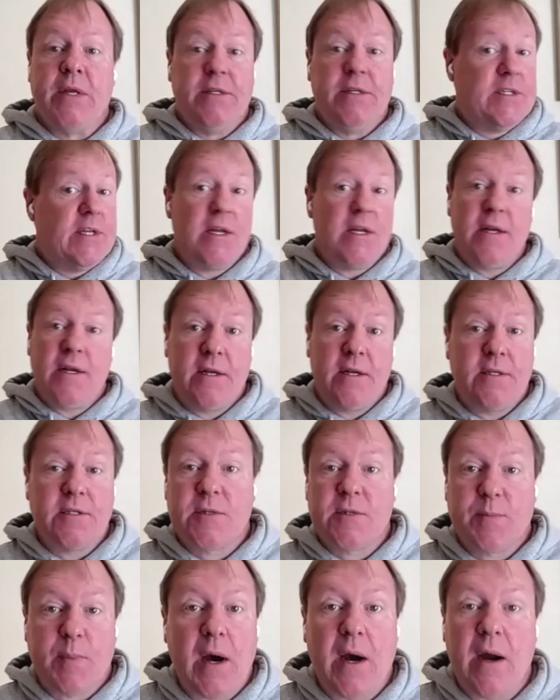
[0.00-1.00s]
Did it
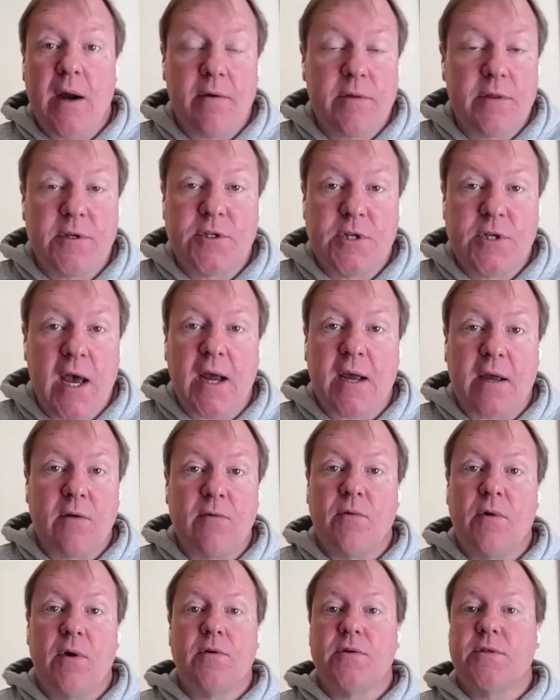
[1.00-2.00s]
inspire the Jack
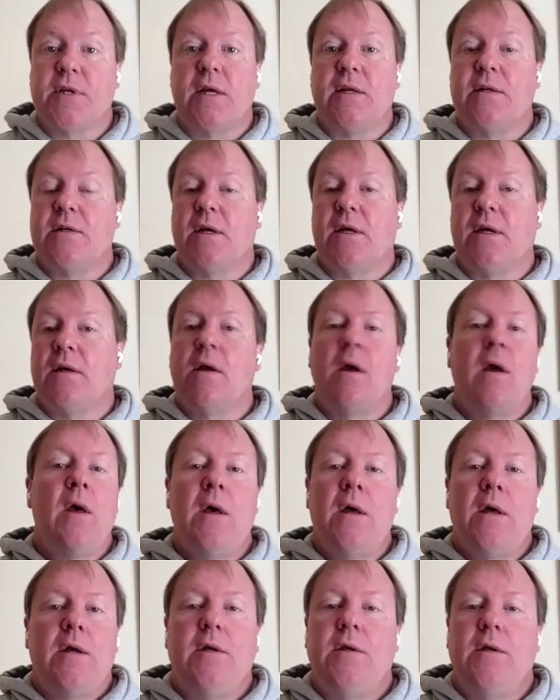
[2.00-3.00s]
and Rose ending?
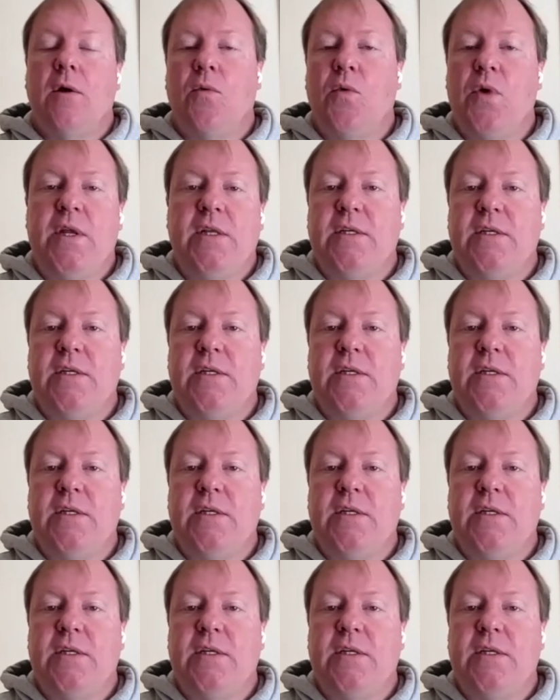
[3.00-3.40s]
You know,